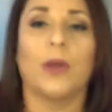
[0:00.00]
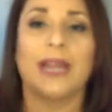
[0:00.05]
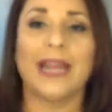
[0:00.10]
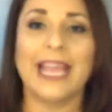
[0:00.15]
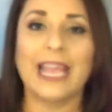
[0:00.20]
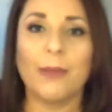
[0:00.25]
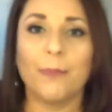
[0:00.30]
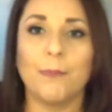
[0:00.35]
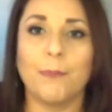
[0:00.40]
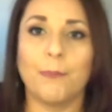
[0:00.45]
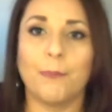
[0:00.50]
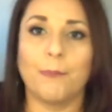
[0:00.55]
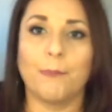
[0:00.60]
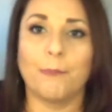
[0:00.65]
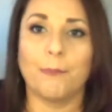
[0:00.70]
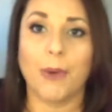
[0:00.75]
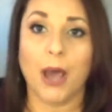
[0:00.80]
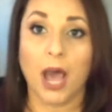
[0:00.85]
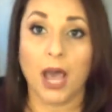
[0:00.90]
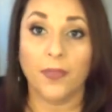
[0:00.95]
when I
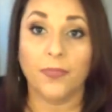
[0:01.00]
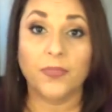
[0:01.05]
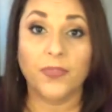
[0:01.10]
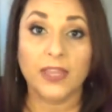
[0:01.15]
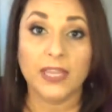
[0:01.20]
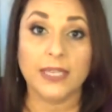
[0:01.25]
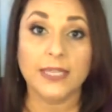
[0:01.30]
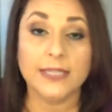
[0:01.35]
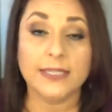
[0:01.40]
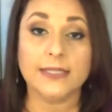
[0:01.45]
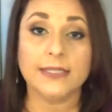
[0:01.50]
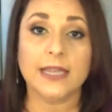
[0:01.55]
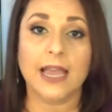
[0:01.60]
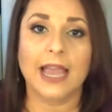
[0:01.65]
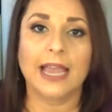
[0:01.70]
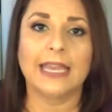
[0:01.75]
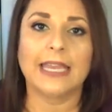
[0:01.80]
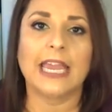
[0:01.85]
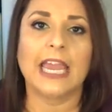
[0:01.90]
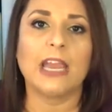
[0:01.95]
bought this,
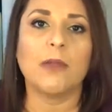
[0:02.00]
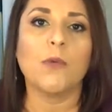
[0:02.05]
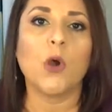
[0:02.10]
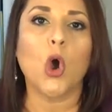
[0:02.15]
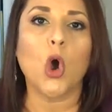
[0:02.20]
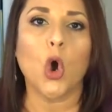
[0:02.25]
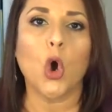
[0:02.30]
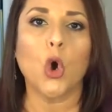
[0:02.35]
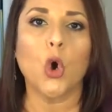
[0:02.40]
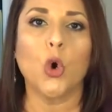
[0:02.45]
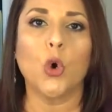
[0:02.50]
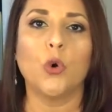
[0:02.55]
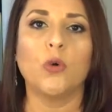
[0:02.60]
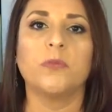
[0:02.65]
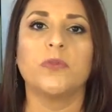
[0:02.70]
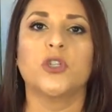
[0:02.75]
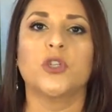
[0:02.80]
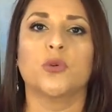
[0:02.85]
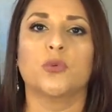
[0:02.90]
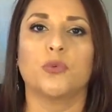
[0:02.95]
I came
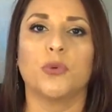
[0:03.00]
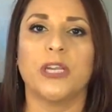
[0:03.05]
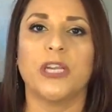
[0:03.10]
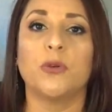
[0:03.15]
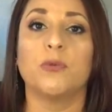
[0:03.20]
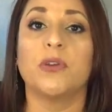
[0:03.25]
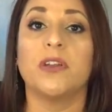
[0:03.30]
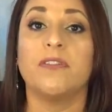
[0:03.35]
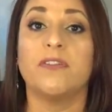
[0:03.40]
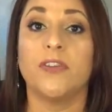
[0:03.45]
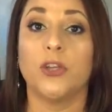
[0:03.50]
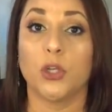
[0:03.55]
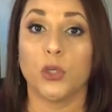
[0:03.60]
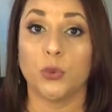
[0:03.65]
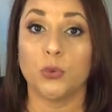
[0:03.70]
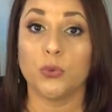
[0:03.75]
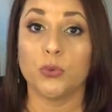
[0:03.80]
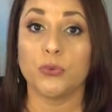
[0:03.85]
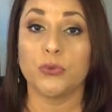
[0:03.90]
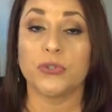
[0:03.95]
home to read
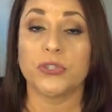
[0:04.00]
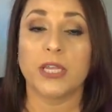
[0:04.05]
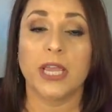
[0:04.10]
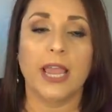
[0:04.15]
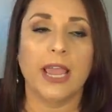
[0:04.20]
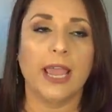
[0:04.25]
reviews,